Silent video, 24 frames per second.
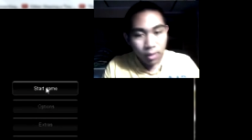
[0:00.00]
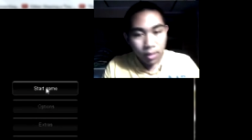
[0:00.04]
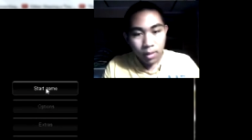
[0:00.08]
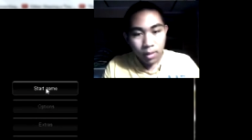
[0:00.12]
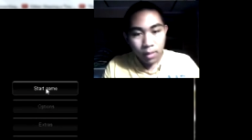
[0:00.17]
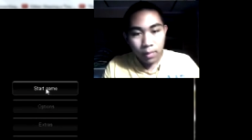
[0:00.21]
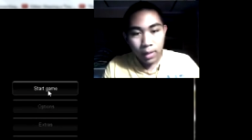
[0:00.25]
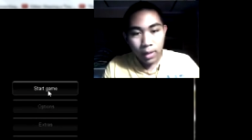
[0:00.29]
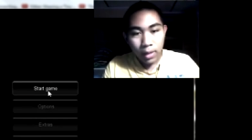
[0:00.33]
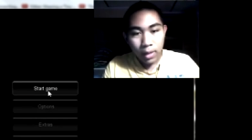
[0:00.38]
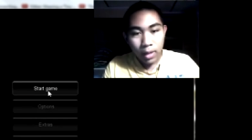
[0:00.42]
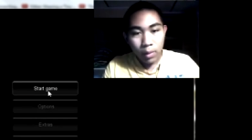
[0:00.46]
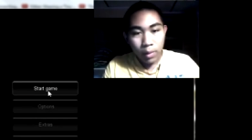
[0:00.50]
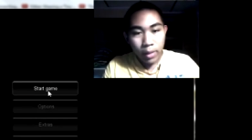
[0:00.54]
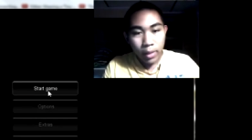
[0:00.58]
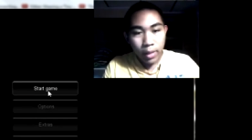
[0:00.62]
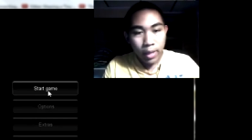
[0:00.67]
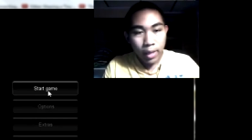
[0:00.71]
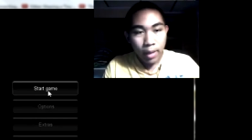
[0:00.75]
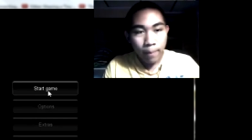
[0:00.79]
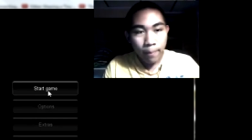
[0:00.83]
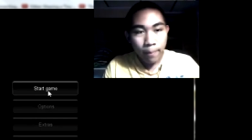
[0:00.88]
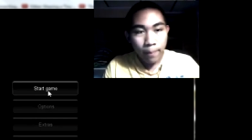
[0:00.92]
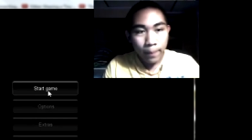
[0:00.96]
But anyway,
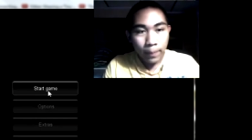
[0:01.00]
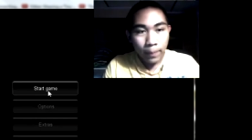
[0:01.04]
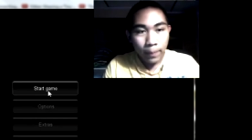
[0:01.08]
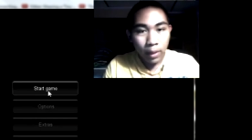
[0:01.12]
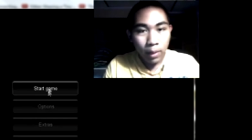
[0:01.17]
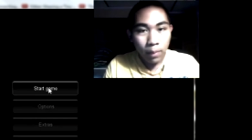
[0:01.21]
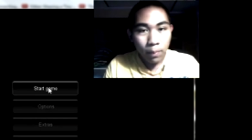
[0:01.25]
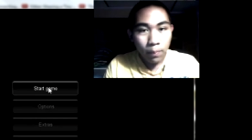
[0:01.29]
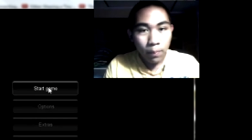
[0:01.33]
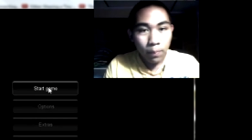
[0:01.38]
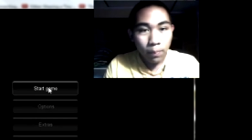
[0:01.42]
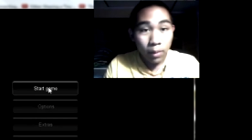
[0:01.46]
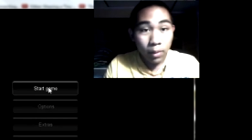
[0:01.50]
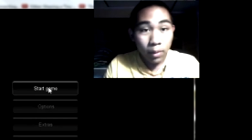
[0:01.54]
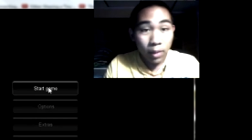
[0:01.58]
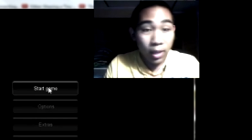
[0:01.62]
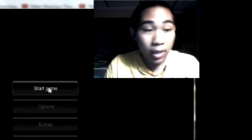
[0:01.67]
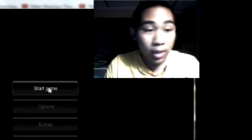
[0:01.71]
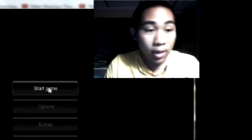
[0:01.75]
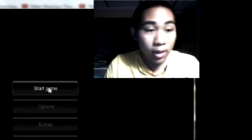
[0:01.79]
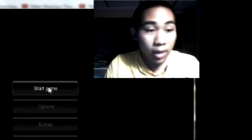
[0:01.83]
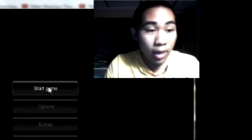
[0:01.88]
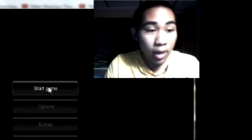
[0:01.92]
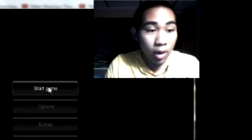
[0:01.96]
yeah, I'm gonna play
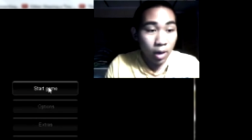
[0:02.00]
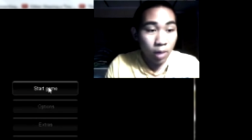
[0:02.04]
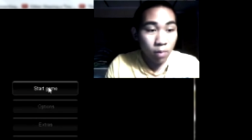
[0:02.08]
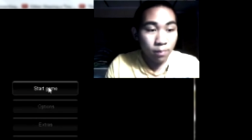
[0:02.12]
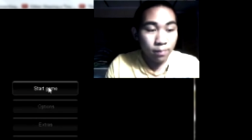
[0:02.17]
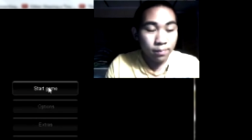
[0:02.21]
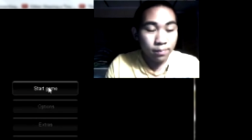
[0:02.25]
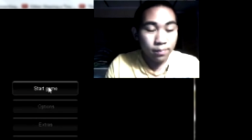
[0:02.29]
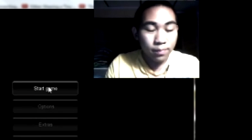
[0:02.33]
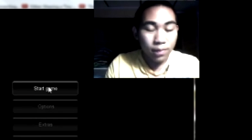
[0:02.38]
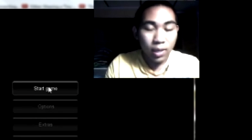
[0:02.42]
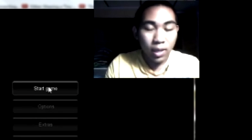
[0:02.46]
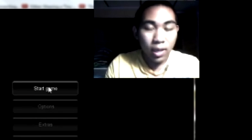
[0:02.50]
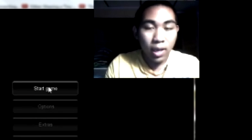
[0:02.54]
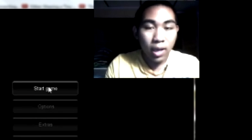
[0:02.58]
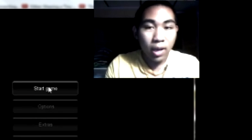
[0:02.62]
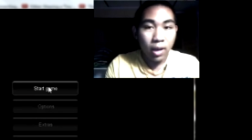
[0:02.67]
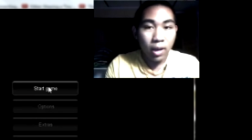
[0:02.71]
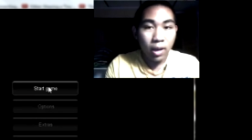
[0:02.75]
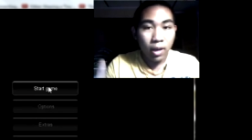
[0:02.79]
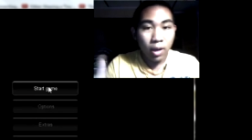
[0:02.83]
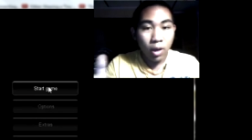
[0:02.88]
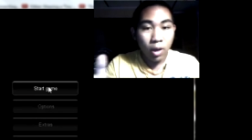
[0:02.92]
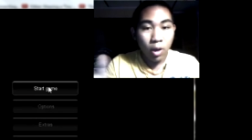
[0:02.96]
it now,
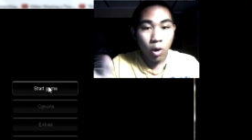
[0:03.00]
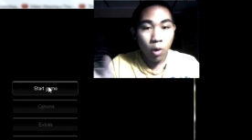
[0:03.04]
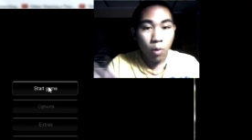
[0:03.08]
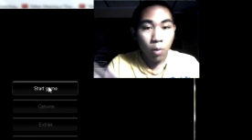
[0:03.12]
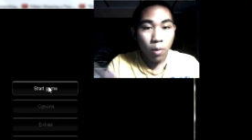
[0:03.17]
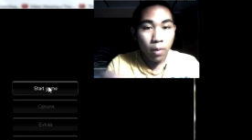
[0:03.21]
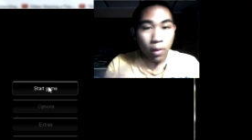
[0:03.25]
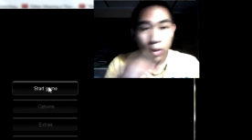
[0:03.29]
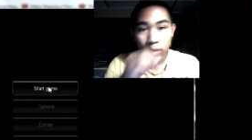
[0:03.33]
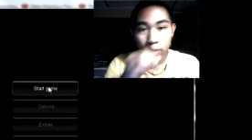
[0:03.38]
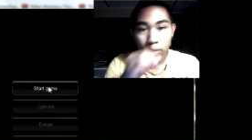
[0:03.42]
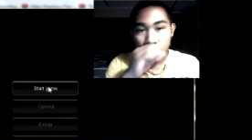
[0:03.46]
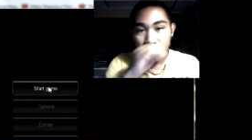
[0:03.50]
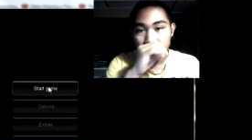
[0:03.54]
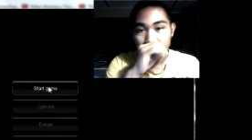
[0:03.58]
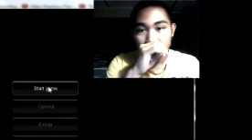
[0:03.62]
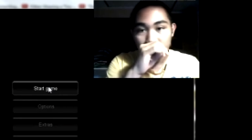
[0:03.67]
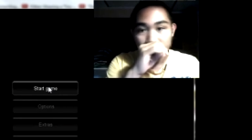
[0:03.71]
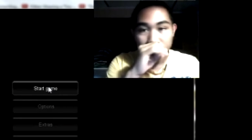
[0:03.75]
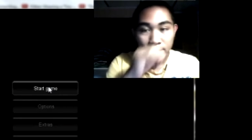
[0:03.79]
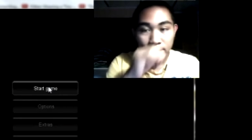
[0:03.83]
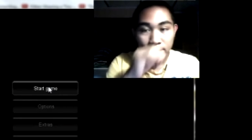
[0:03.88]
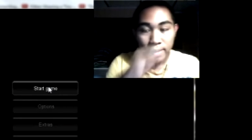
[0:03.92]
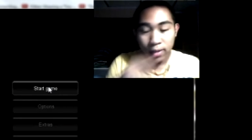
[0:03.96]
and I hope I don't get
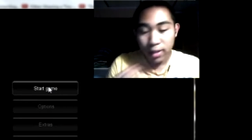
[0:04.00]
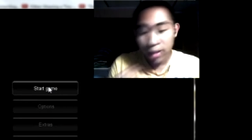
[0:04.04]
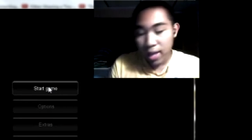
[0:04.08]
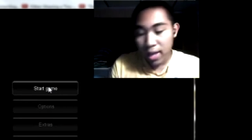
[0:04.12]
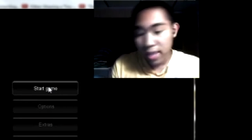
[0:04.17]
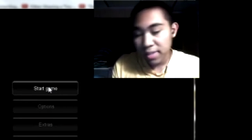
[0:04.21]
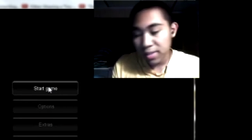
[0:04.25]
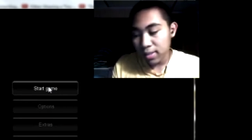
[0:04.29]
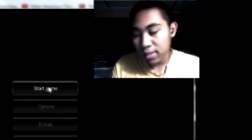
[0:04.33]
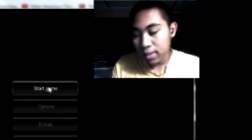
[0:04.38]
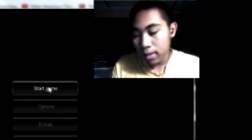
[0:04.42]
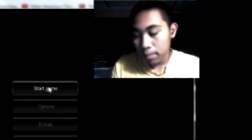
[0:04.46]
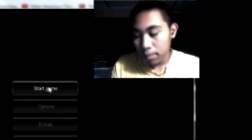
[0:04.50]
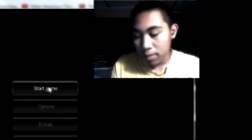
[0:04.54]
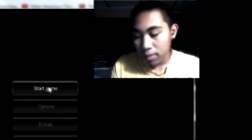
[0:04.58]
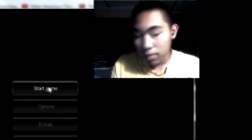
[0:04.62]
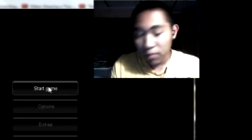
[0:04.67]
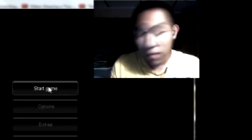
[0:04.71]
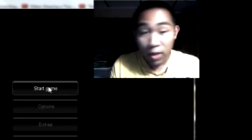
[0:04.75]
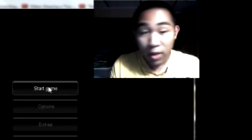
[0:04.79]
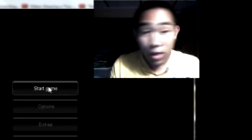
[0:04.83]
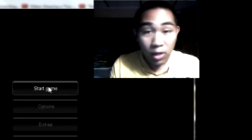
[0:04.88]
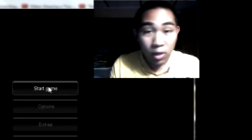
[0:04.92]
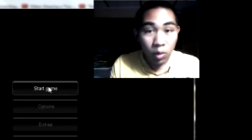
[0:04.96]
freaked out like last time.
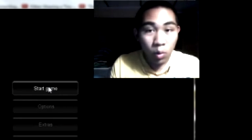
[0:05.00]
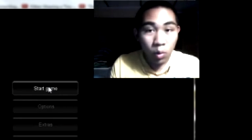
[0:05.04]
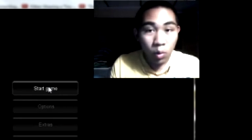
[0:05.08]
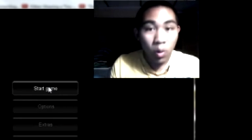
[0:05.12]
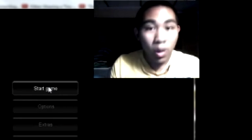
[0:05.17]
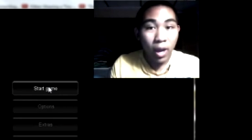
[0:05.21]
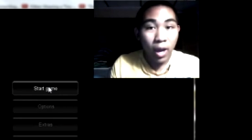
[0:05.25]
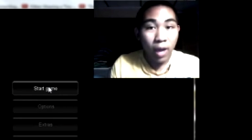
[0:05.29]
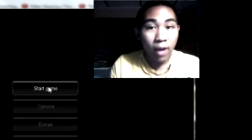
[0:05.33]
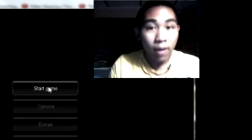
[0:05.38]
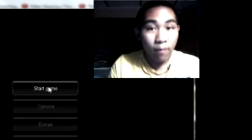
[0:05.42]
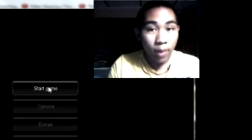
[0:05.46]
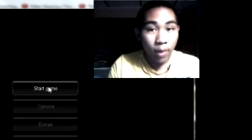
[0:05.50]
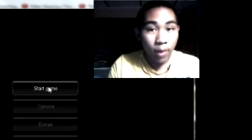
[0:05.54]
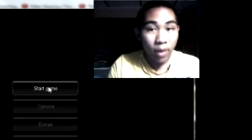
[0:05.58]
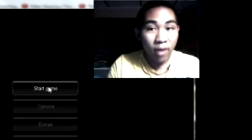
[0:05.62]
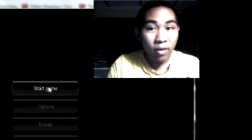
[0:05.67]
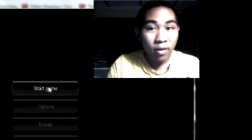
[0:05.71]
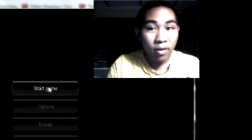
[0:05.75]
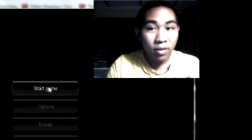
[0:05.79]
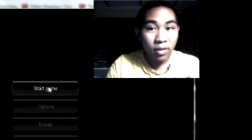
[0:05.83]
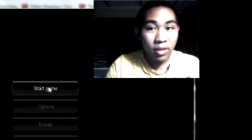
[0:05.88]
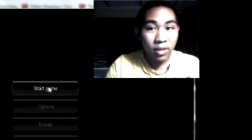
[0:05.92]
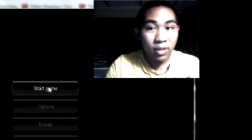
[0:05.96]
If I do, I have
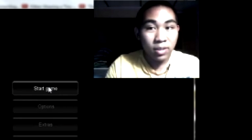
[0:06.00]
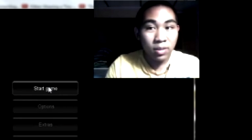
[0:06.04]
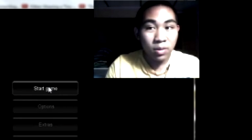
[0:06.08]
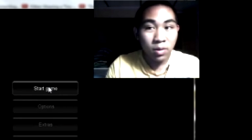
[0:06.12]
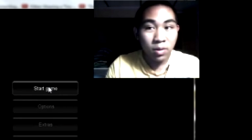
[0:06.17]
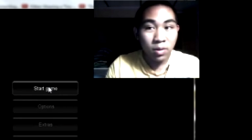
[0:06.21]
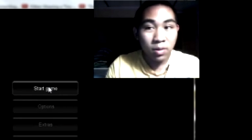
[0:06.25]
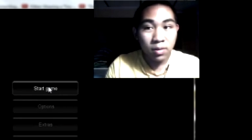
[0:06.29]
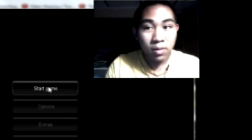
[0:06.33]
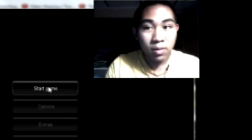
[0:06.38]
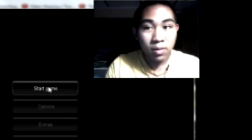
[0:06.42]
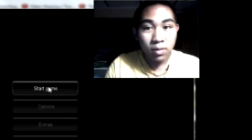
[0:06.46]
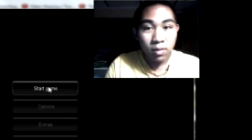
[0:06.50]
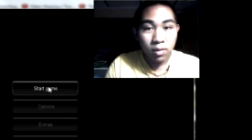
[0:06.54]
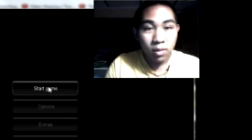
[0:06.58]
palate cleansers